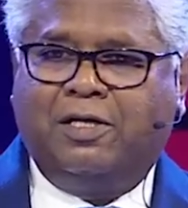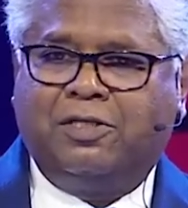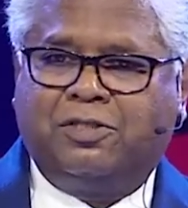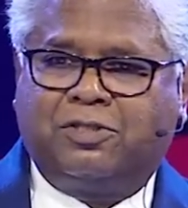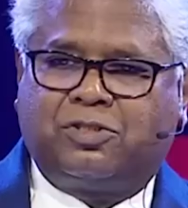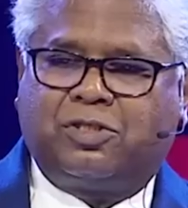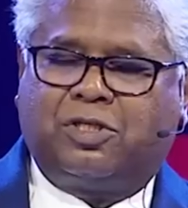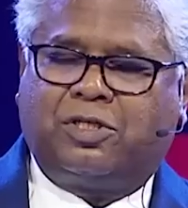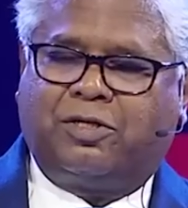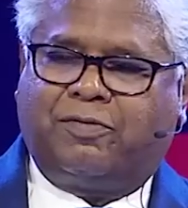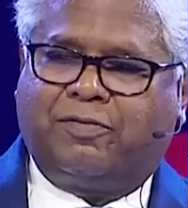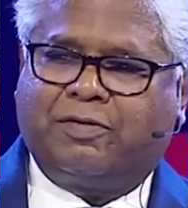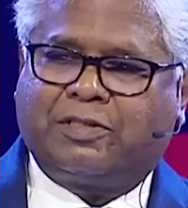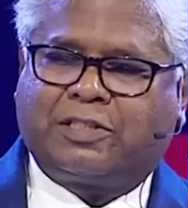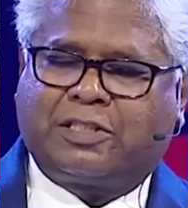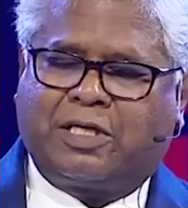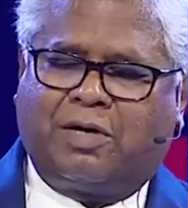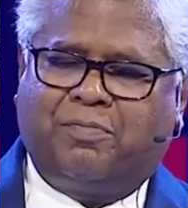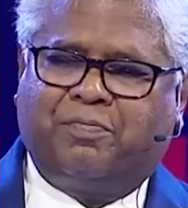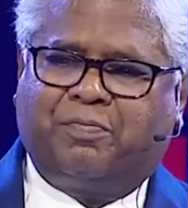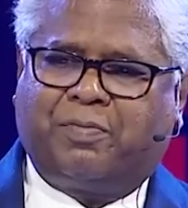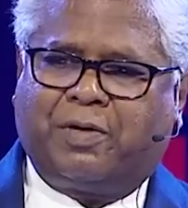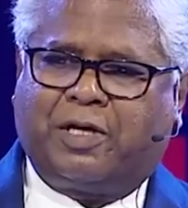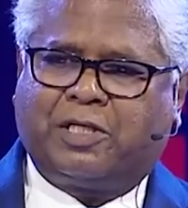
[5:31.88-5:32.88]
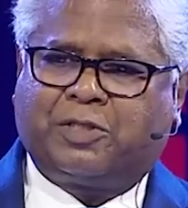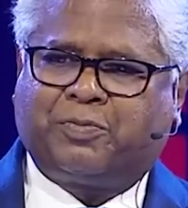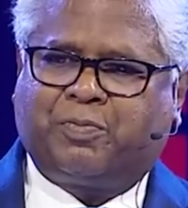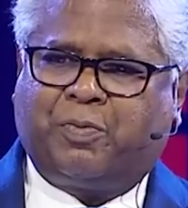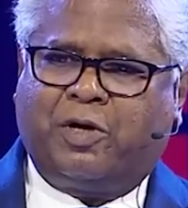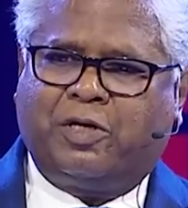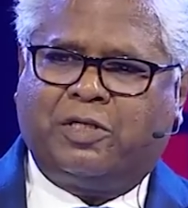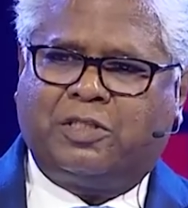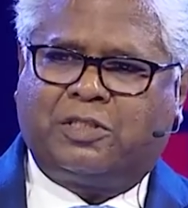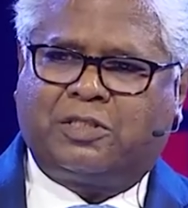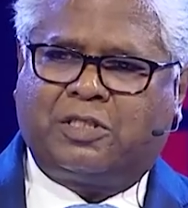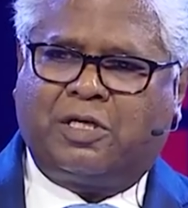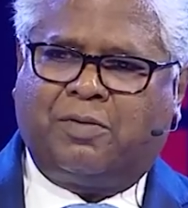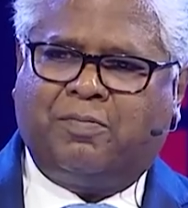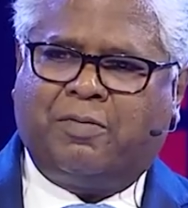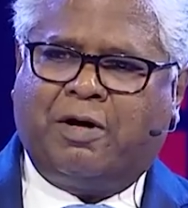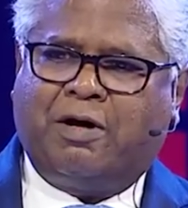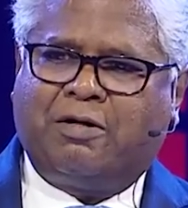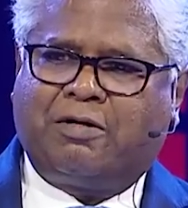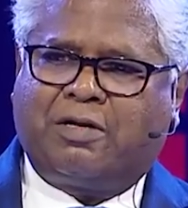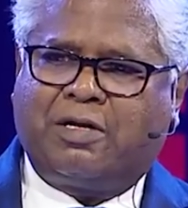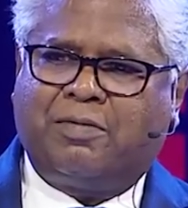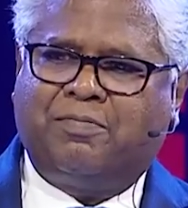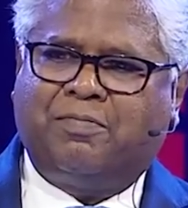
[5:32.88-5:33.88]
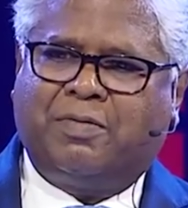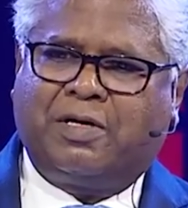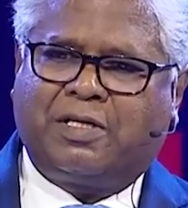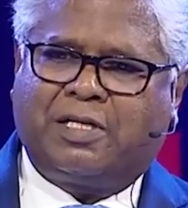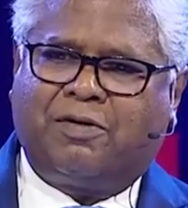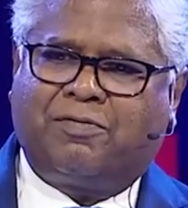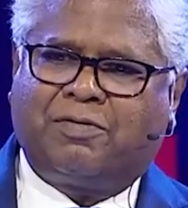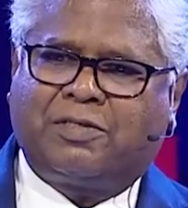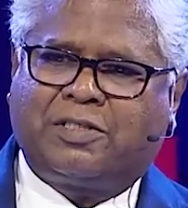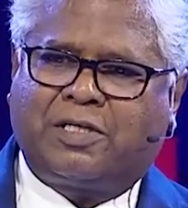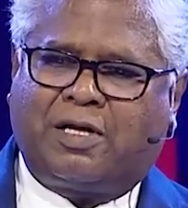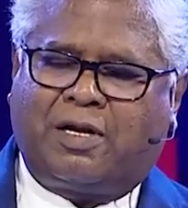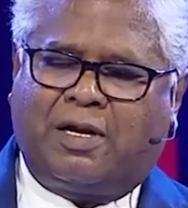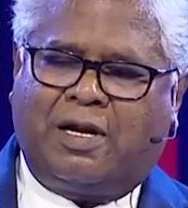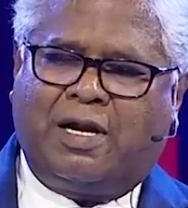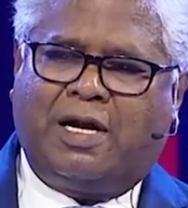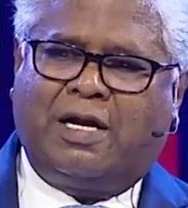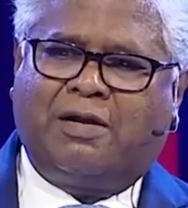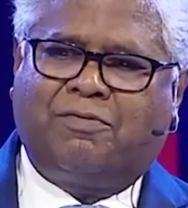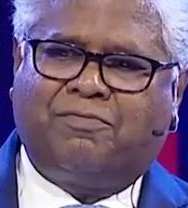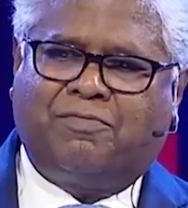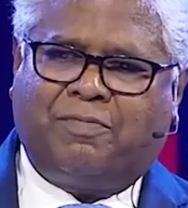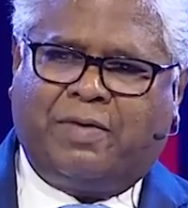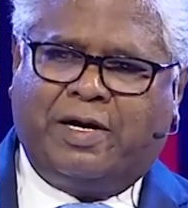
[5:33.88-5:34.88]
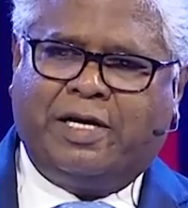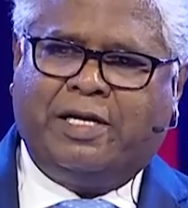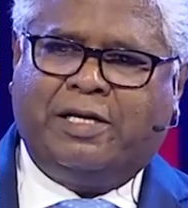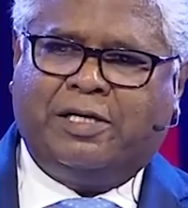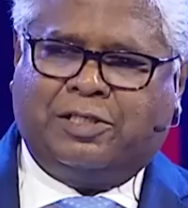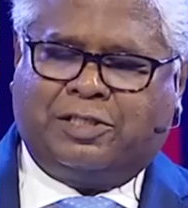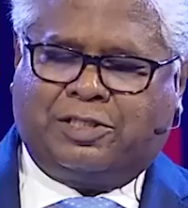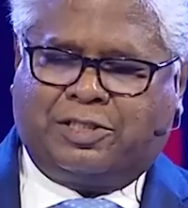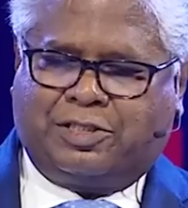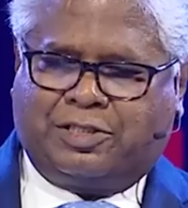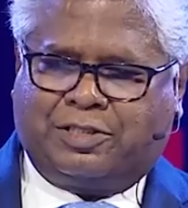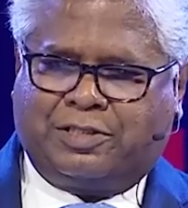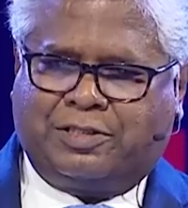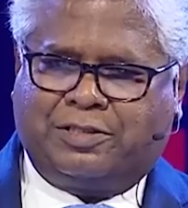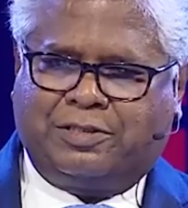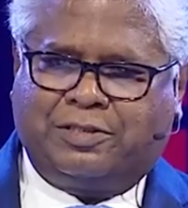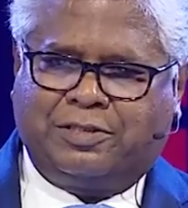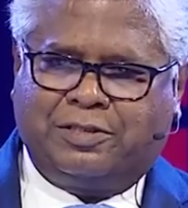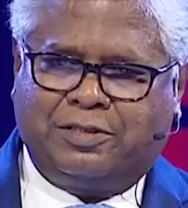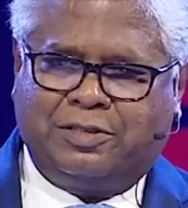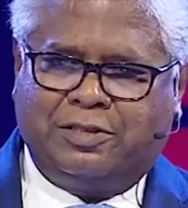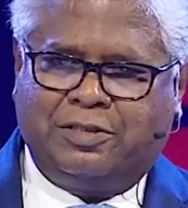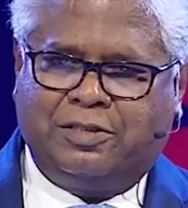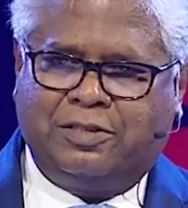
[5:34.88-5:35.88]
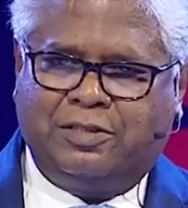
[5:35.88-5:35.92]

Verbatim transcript: So there were some plus points about him, but there was a lot of minus.